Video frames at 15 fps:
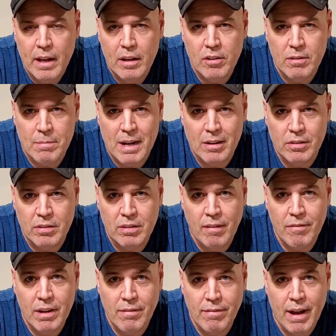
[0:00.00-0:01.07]
is about
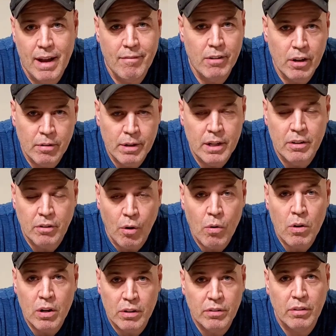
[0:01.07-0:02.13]
seventy-five degrees,
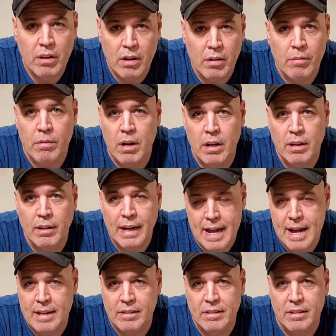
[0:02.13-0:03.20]
or it's gonna run
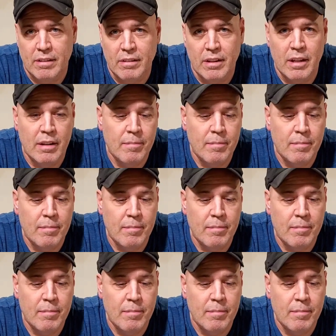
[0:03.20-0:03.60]
constantly.